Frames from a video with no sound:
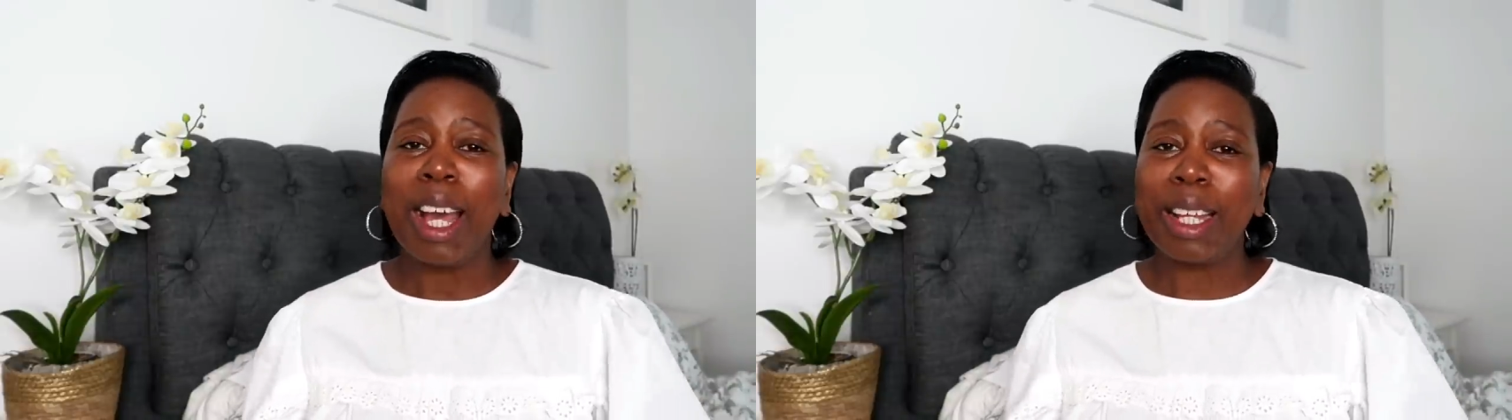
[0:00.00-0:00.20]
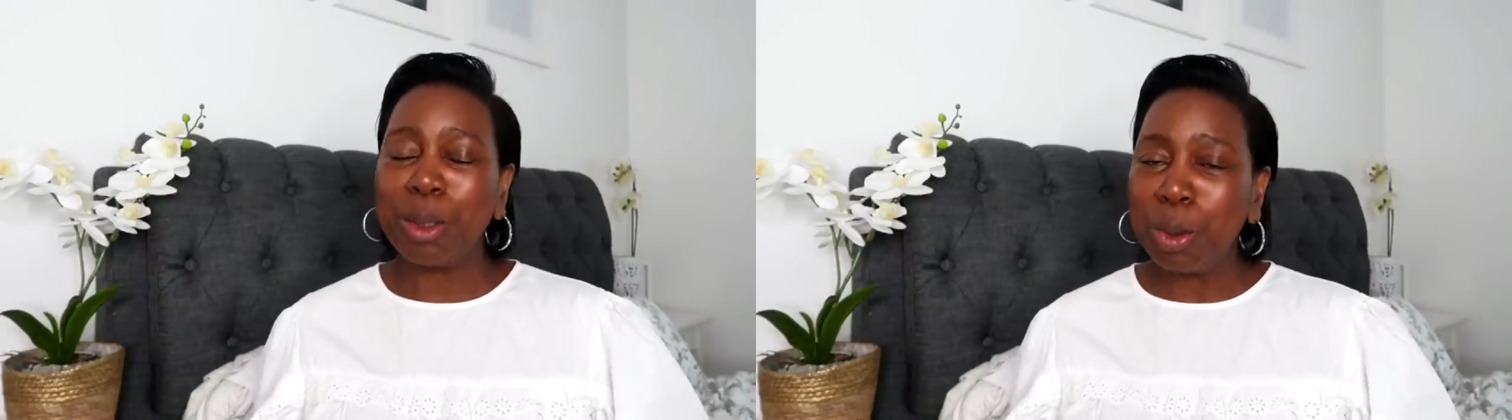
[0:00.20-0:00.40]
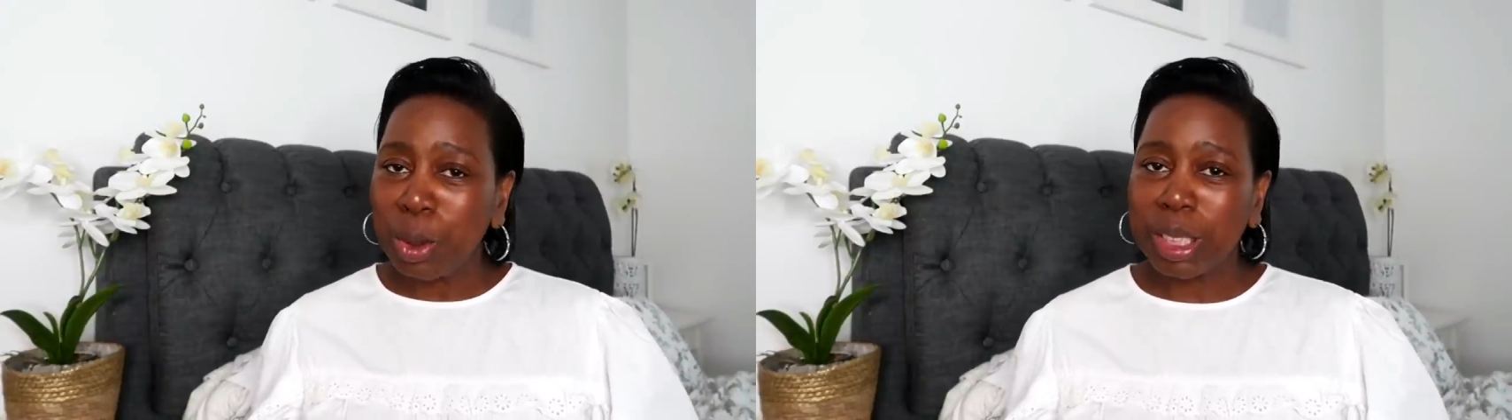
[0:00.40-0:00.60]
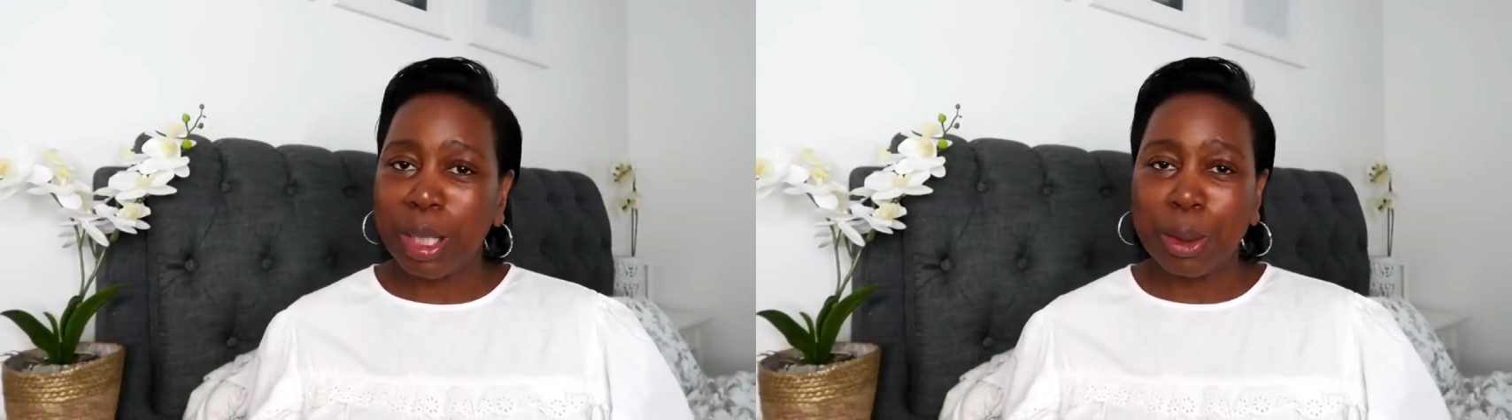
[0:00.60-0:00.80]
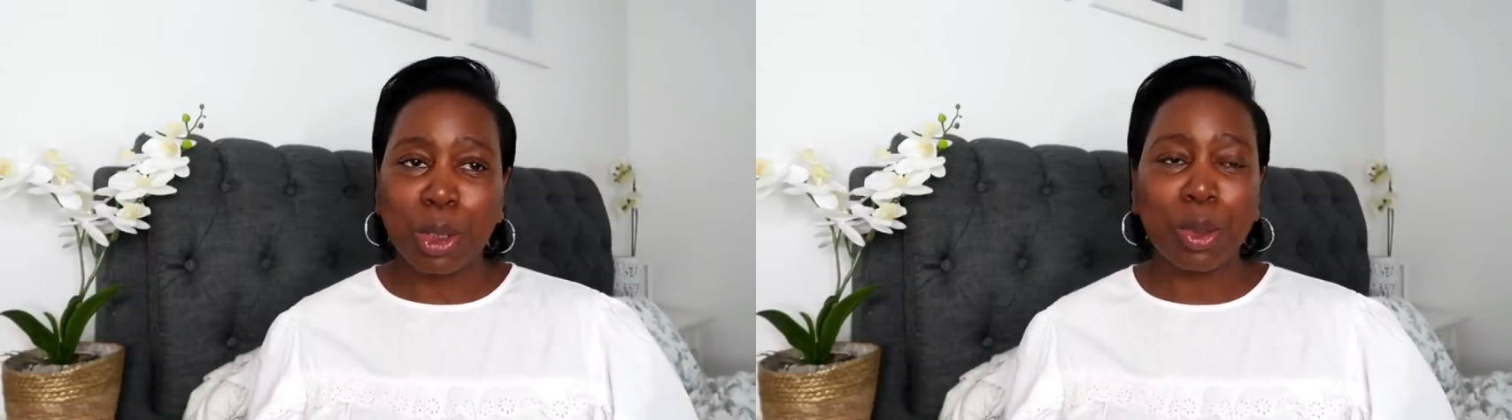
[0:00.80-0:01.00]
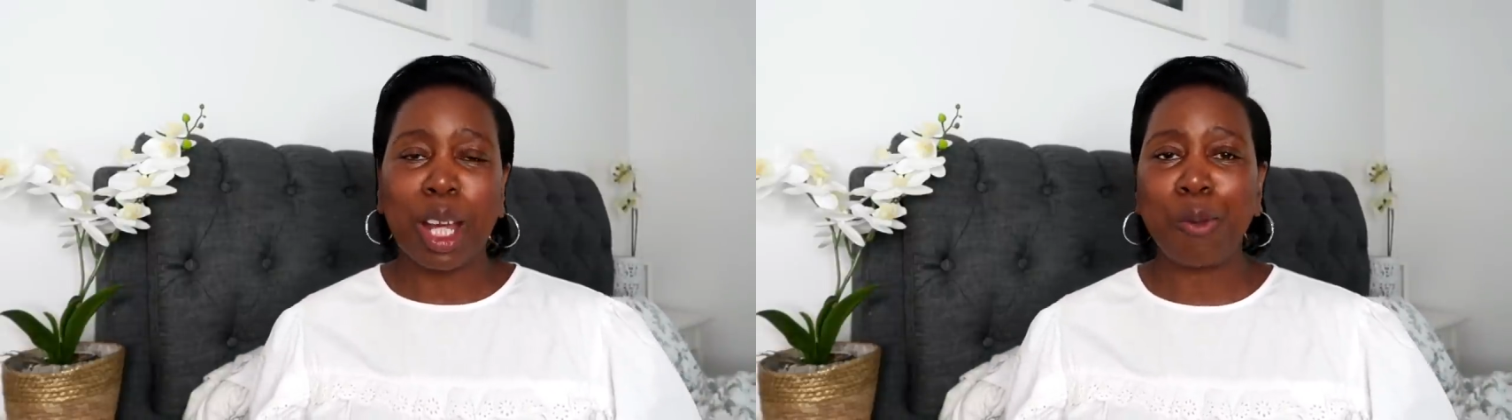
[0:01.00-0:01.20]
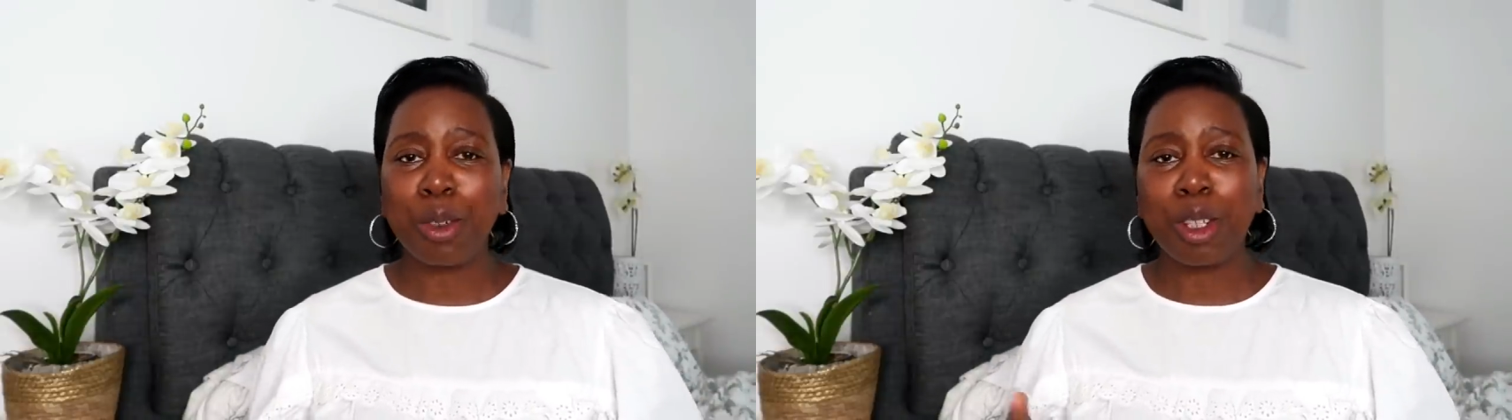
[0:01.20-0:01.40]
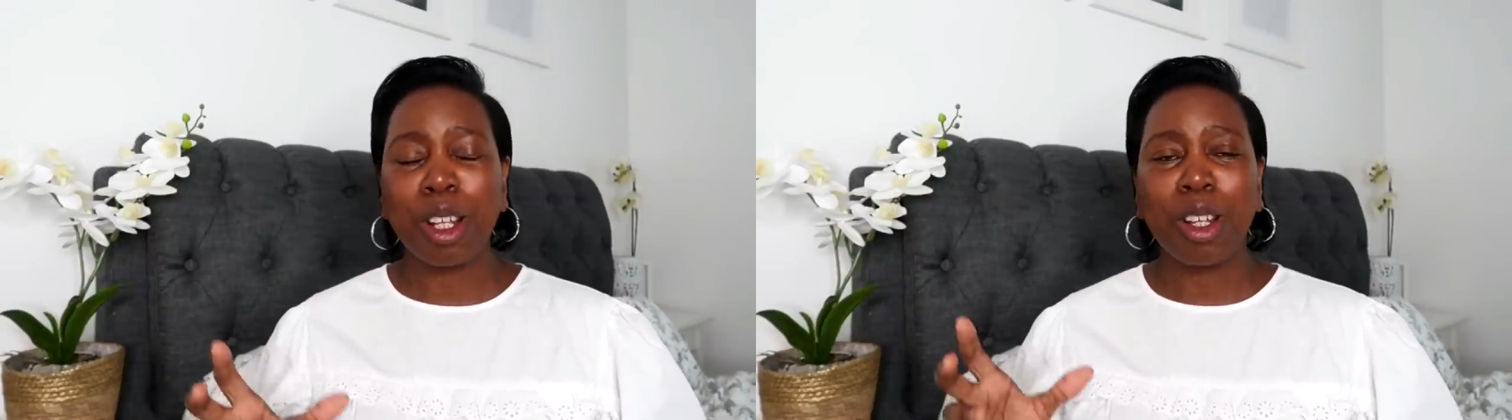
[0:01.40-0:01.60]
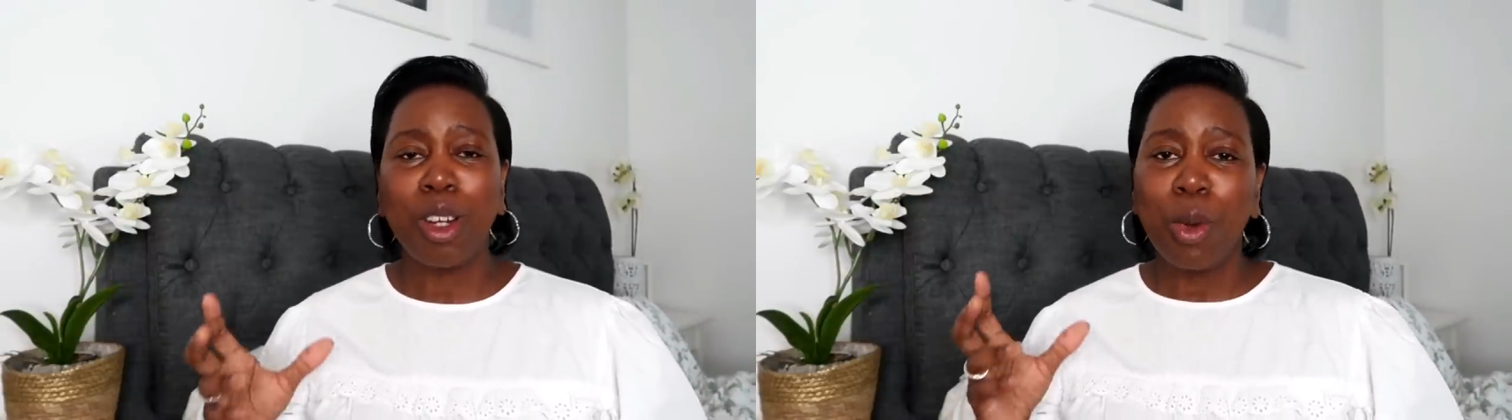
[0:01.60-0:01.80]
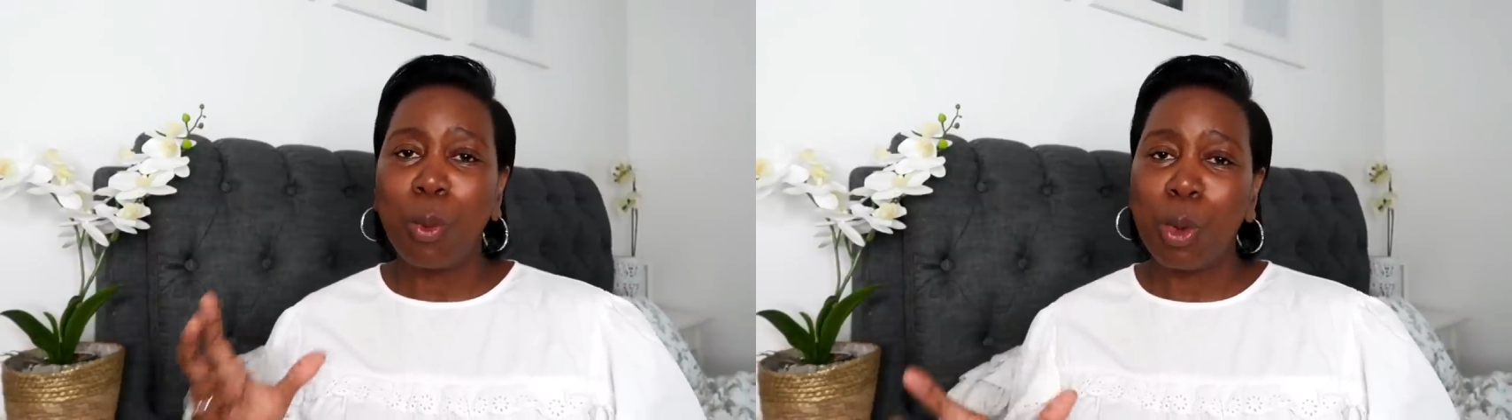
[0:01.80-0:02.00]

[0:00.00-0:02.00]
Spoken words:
and also to look at for the